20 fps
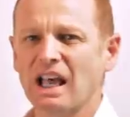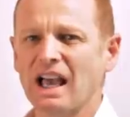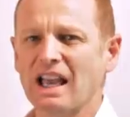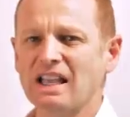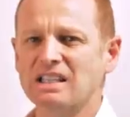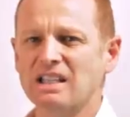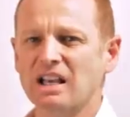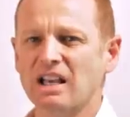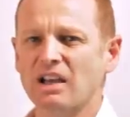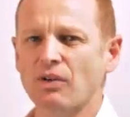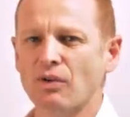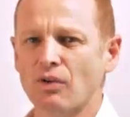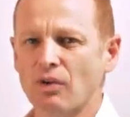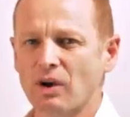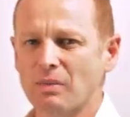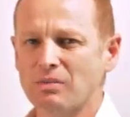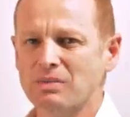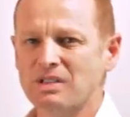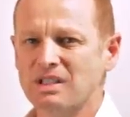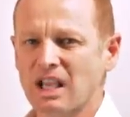lighter
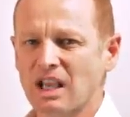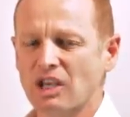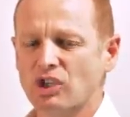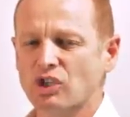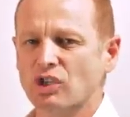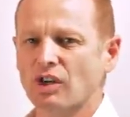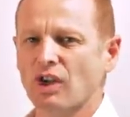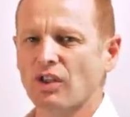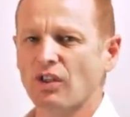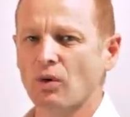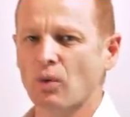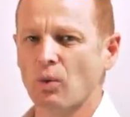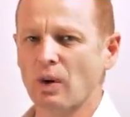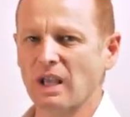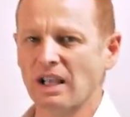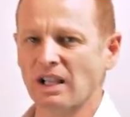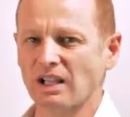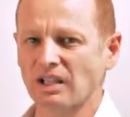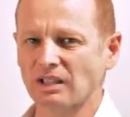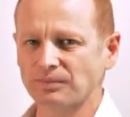rim section on the
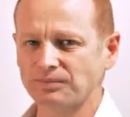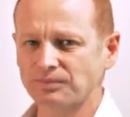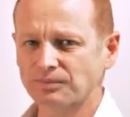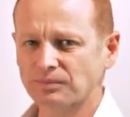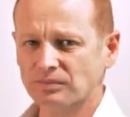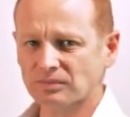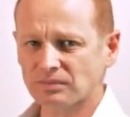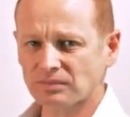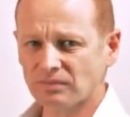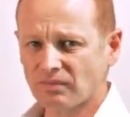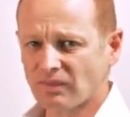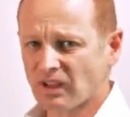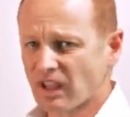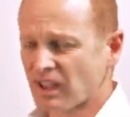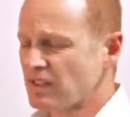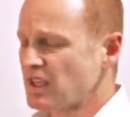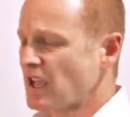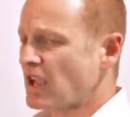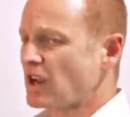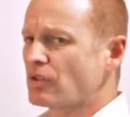wheel.
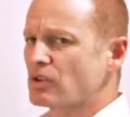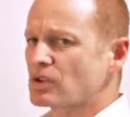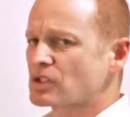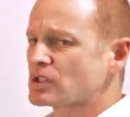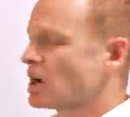The end